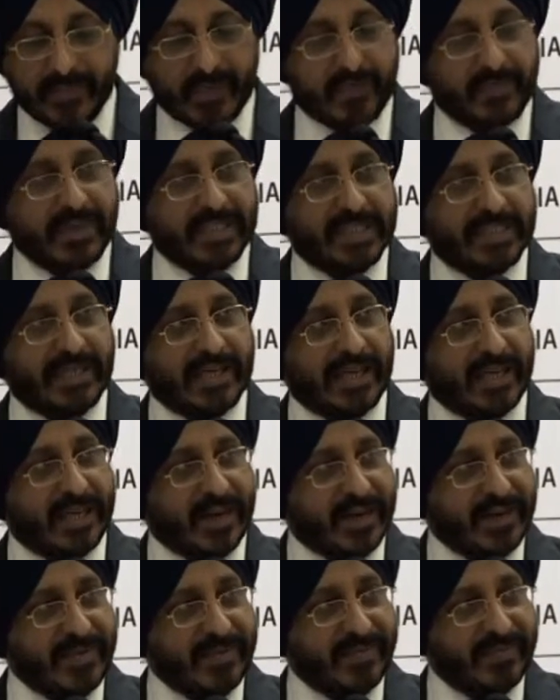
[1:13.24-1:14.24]
Ms.
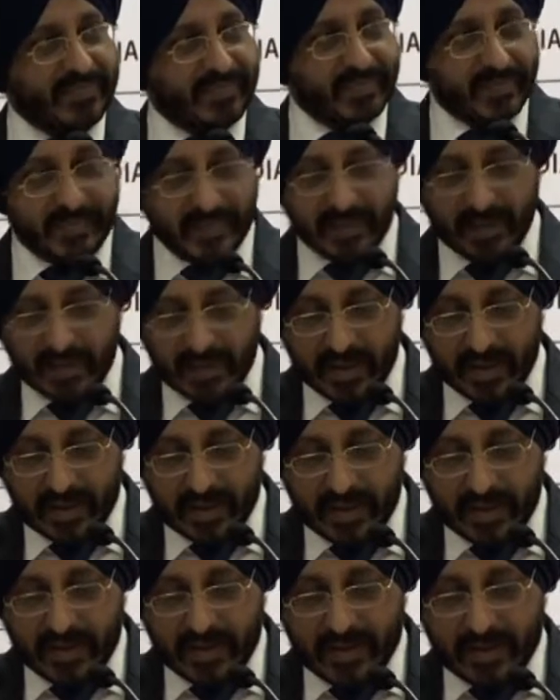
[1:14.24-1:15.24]
Leena,
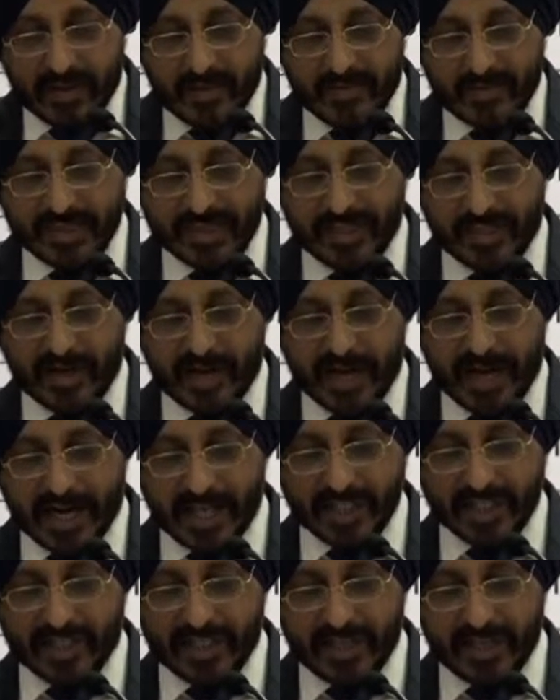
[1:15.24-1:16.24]
Mr.
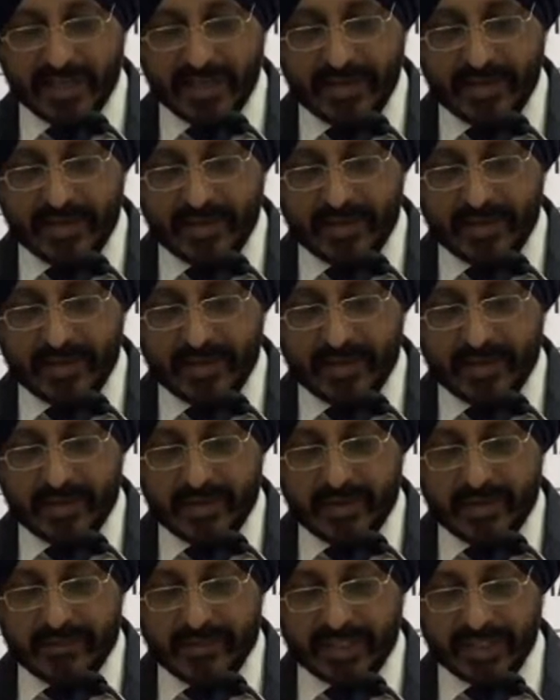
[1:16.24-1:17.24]
Ashley,
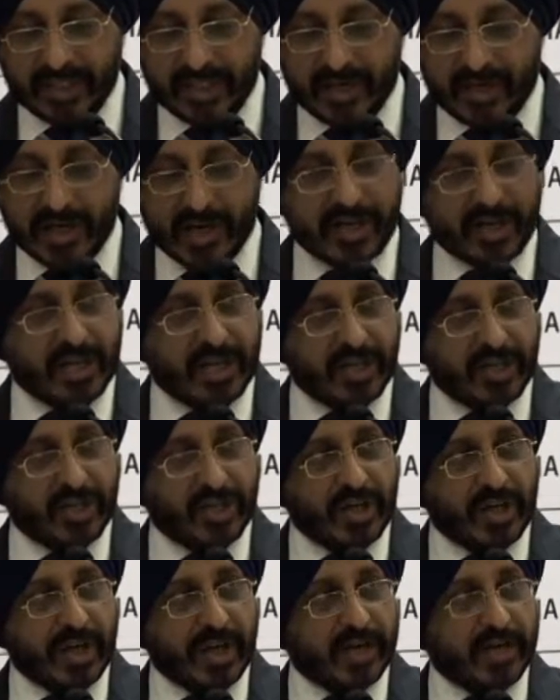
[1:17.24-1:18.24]
Mr.
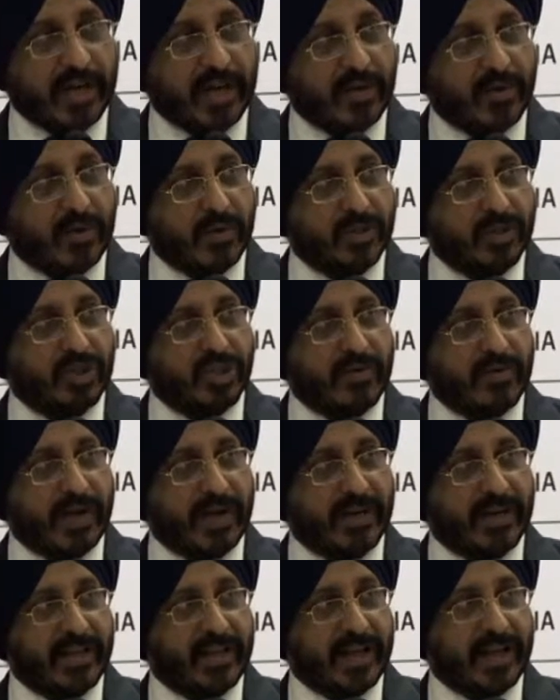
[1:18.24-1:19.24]
Rakesh, and our own
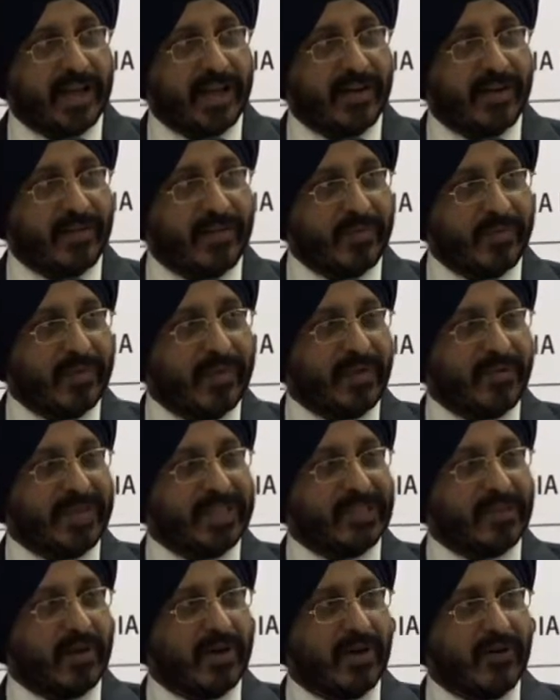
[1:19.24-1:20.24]
Shivani. Can I
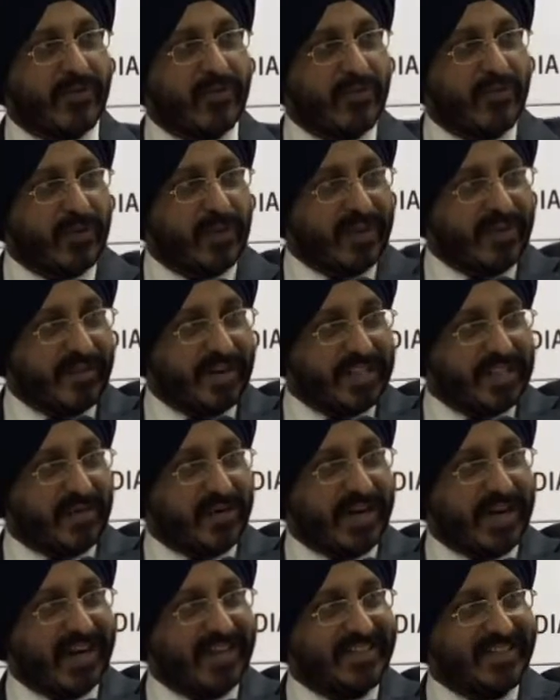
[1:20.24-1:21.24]
request all of you if you can raise
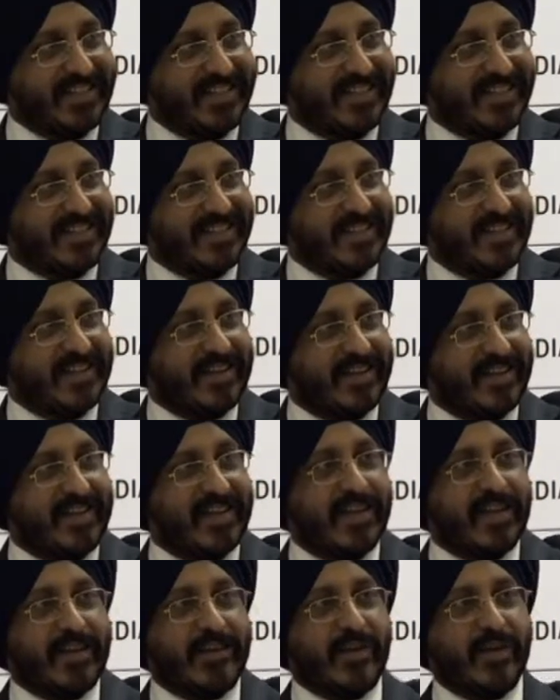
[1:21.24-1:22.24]
your hands?
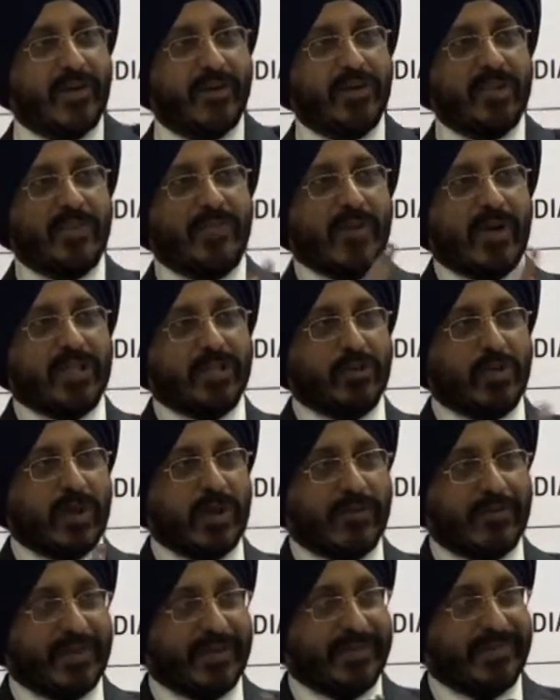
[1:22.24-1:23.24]
Give a huge applause to all
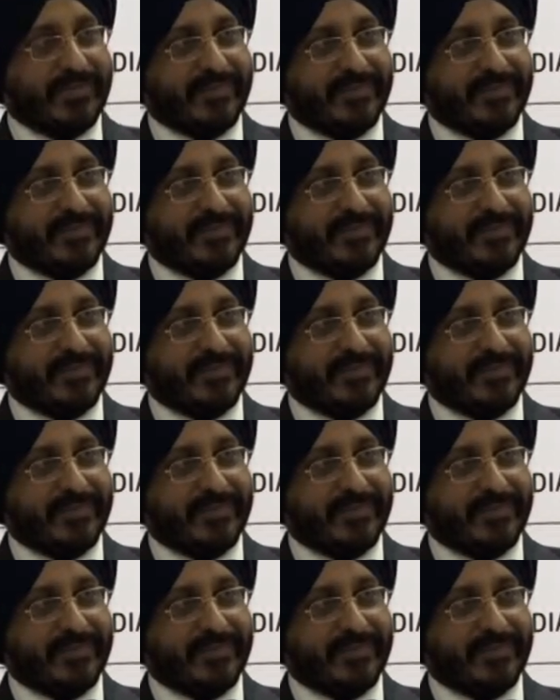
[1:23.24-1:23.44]
of them.